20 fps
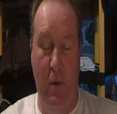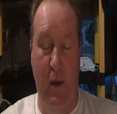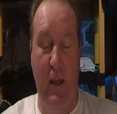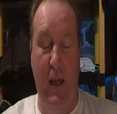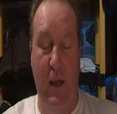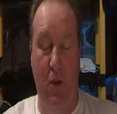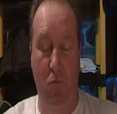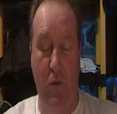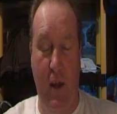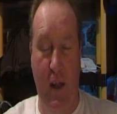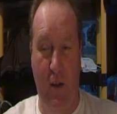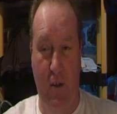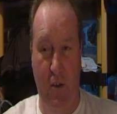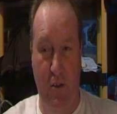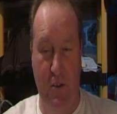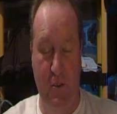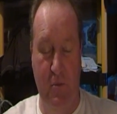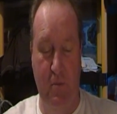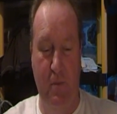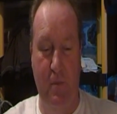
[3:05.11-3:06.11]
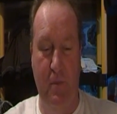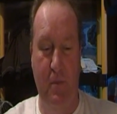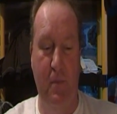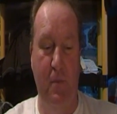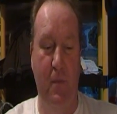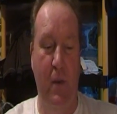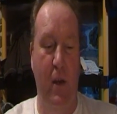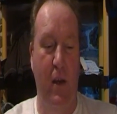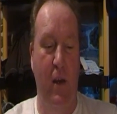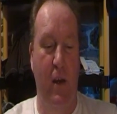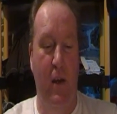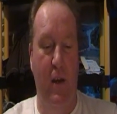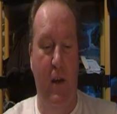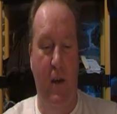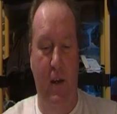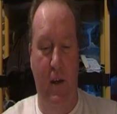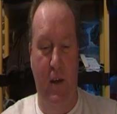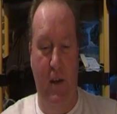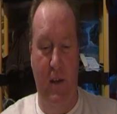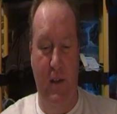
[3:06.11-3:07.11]
a bit like Rendlesham,
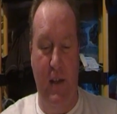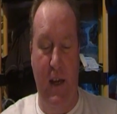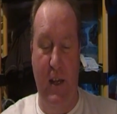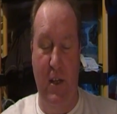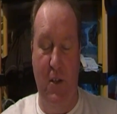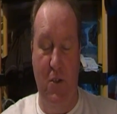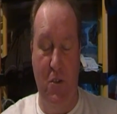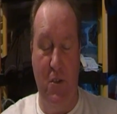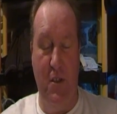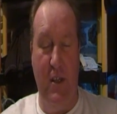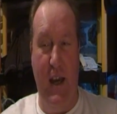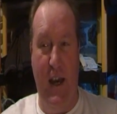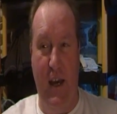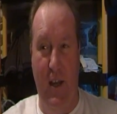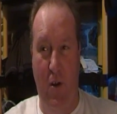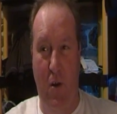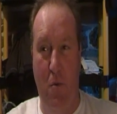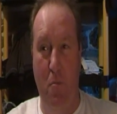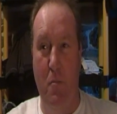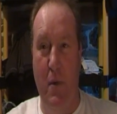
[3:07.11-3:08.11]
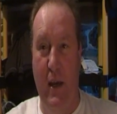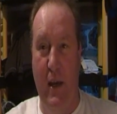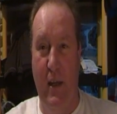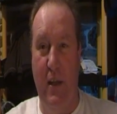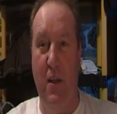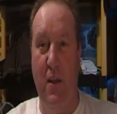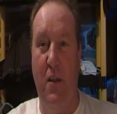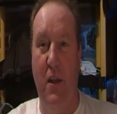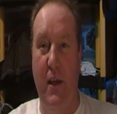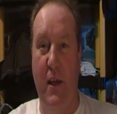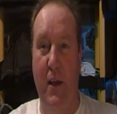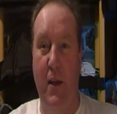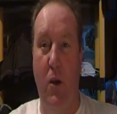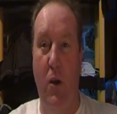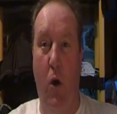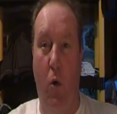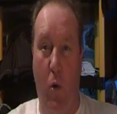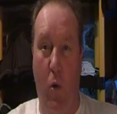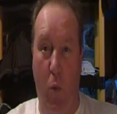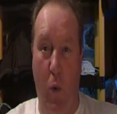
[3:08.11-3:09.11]
they just cannot make the
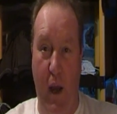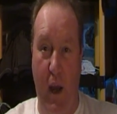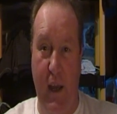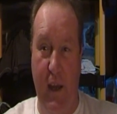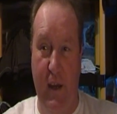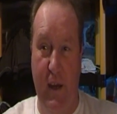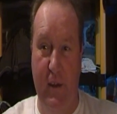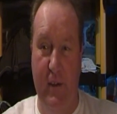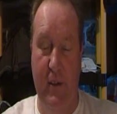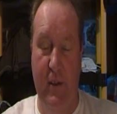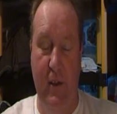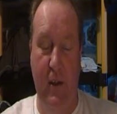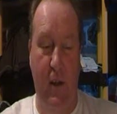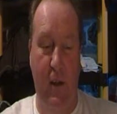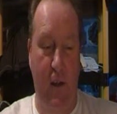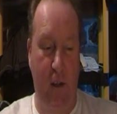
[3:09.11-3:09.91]
thing go away.